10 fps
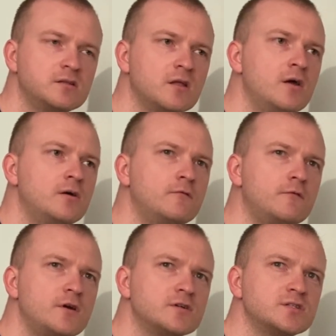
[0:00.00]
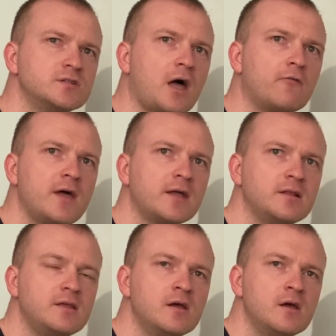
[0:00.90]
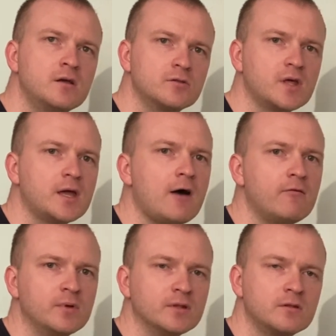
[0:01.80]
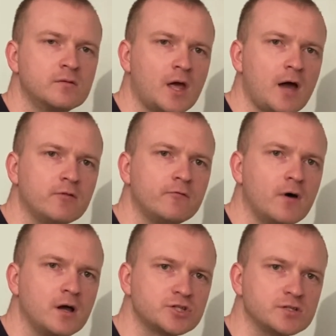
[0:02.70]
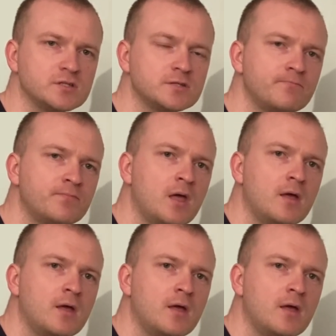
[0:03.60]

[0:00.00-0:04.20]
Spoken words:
it refers directly to the government functions.